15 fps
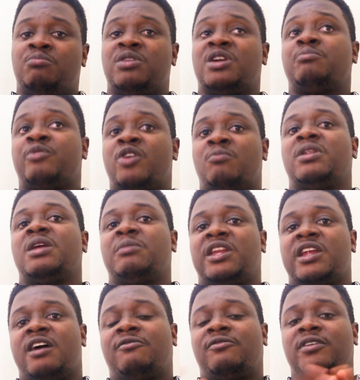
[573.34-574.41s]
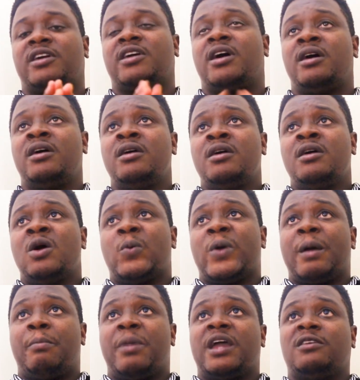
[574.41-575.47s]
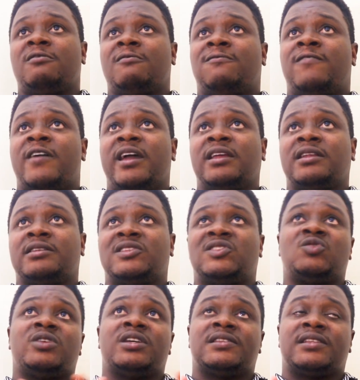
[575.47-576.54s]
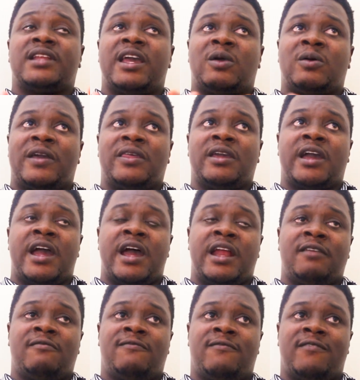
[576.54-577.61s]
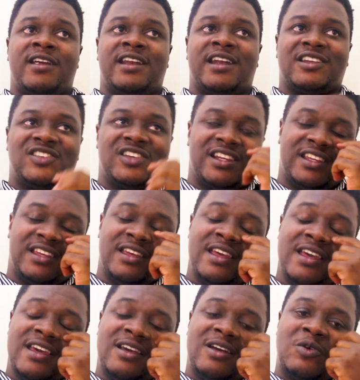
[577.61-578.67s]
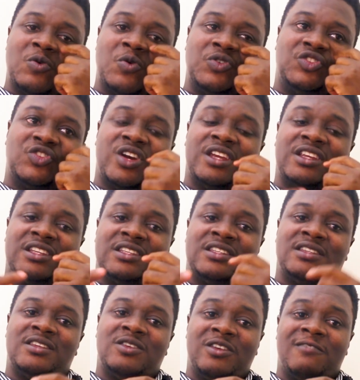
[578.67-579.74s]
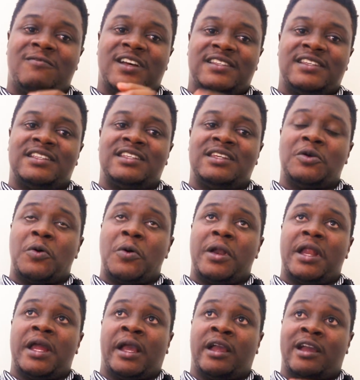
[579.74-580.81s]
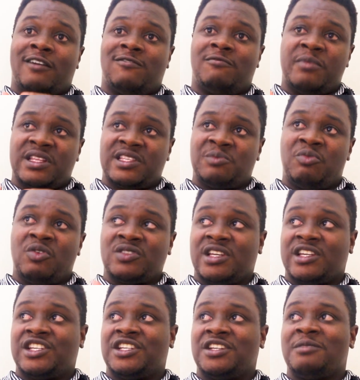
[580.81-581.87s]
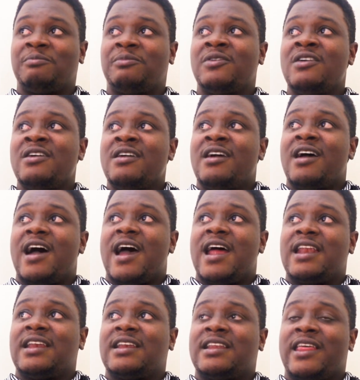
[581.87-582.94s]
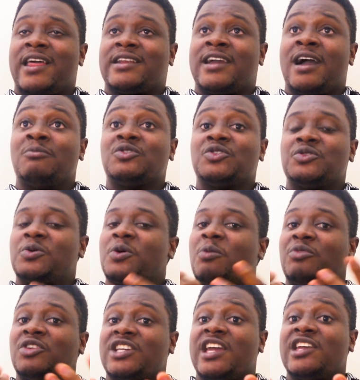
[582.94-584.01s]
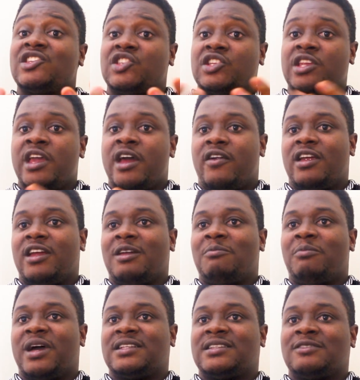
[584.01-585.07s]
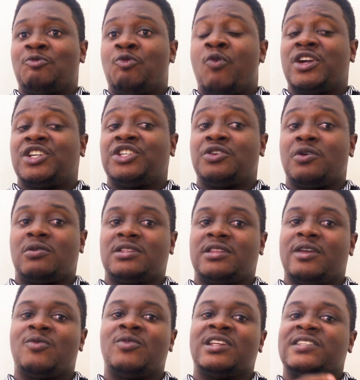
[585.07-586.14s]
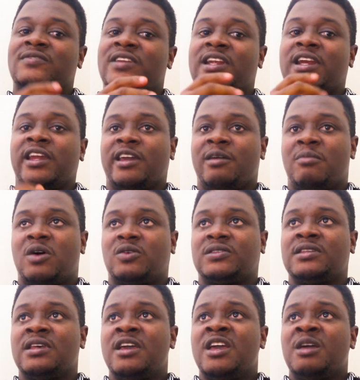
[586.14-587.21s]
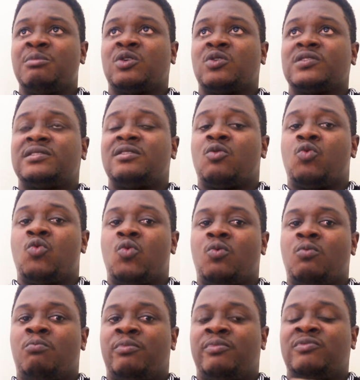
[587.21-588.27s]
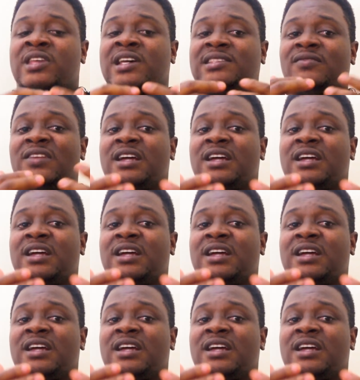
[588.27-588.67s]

big problem in Africa, whereby you find students like, I think I had a friend actually who joined university on a government sponsorship and they had come to do computer engineering, but who were shocked they couldn't even click a mouse because they just in